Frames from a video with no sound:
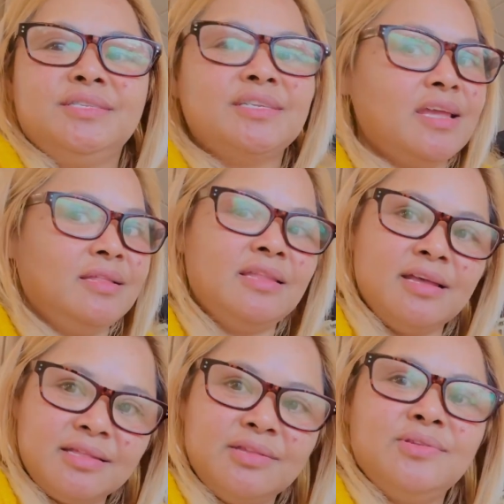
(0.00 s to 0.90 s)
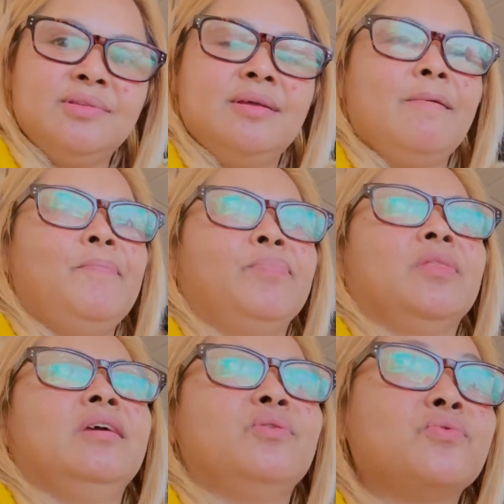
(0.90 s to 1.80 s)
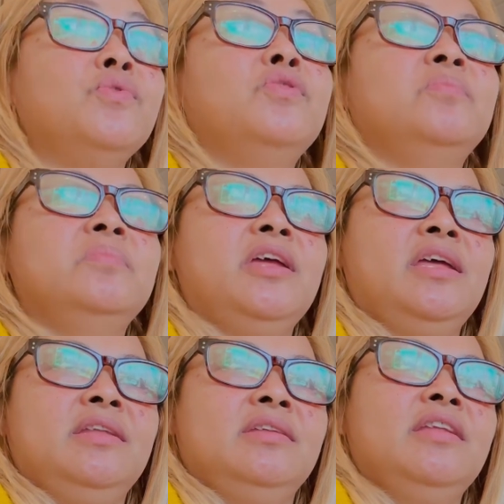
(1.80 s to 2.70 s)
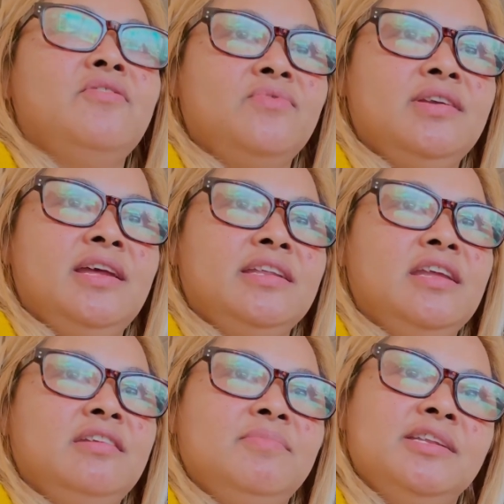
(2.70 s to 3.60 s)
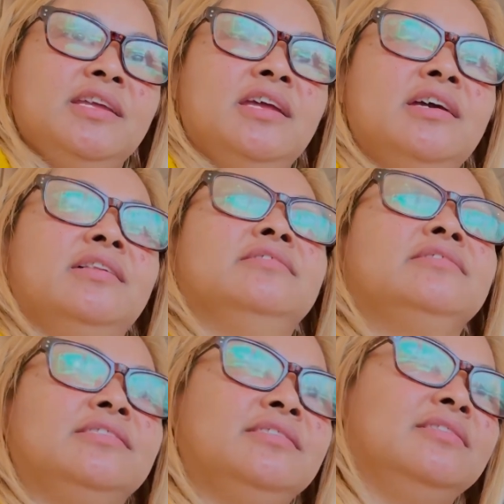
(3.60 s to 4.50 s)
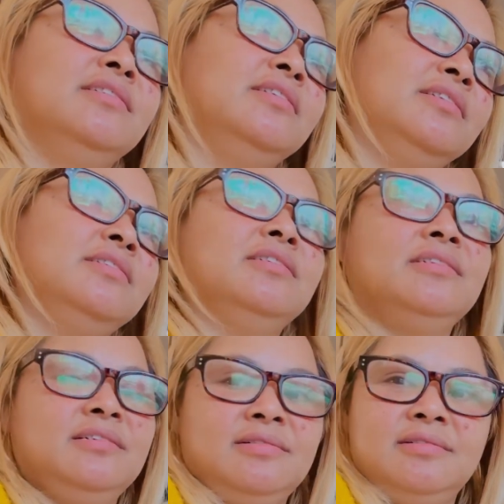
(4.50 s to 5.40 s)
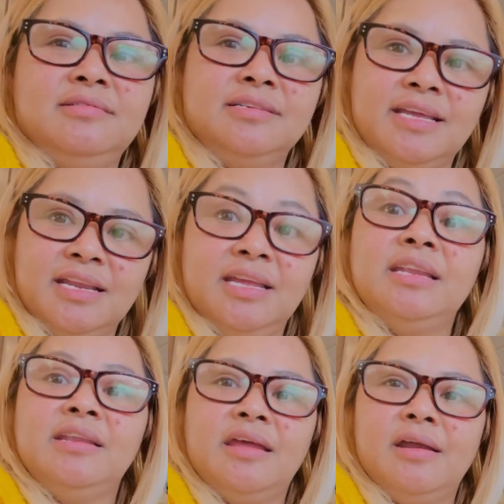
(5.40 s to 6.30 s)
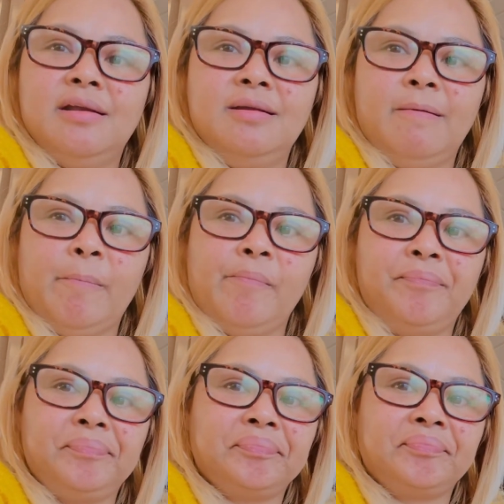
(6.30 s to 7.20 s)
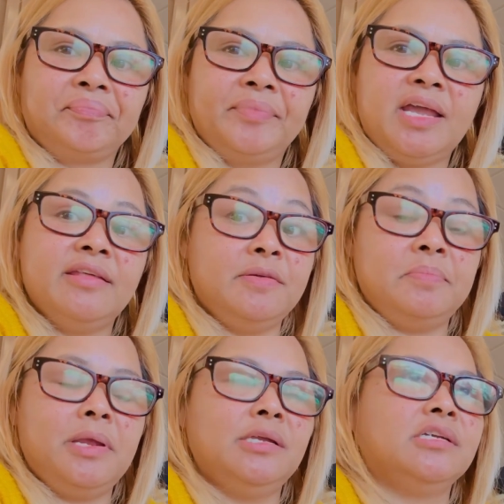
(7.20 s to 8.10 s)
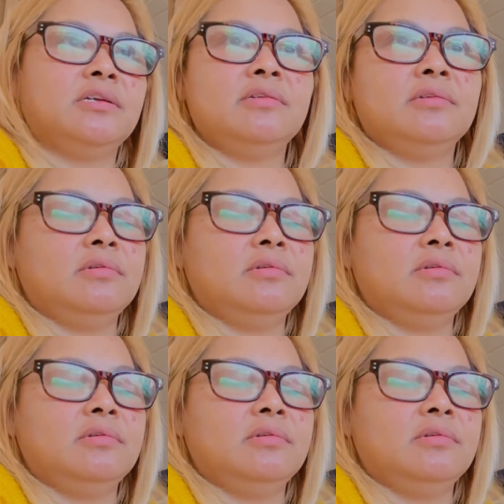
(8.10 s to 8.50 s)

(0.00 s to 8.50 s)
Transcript: take that room and never let anybody else get in there, other patient.